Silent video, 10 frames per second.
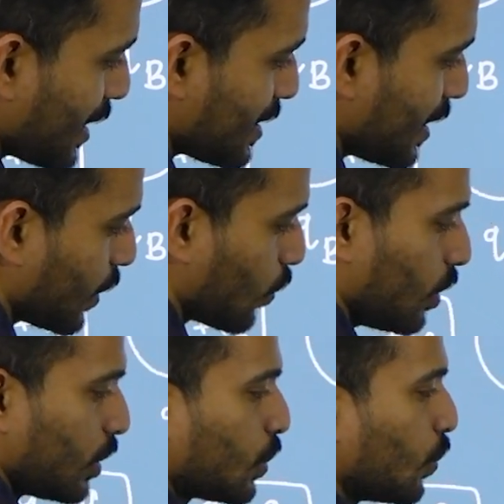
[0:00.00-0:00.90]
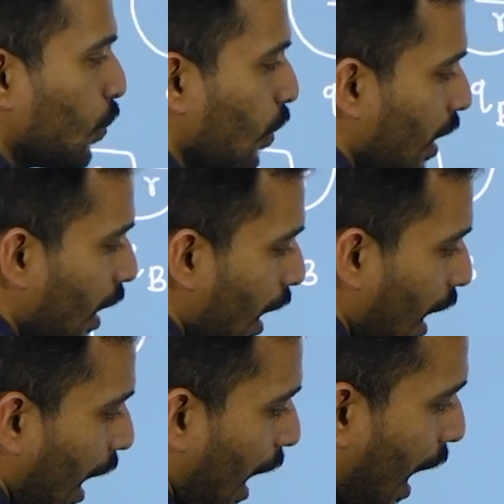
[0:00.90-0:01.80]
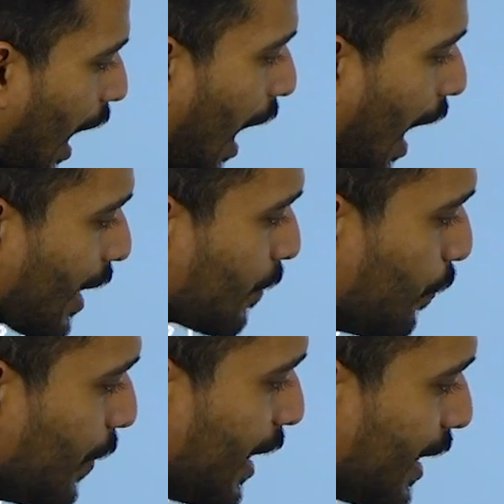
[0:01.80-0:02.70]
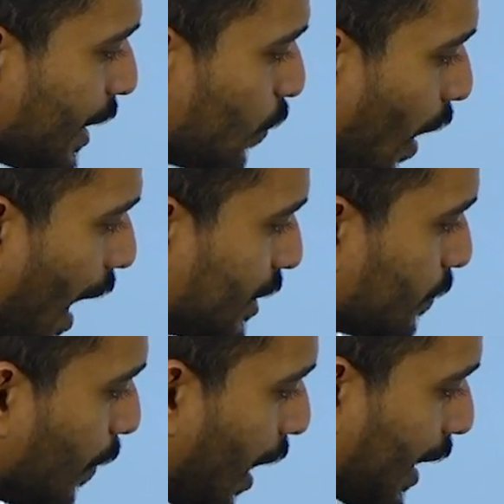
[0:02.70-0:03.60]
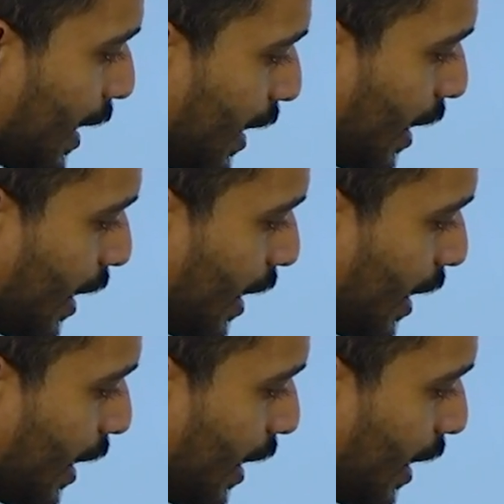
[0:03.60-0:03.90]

is equal to RB divided by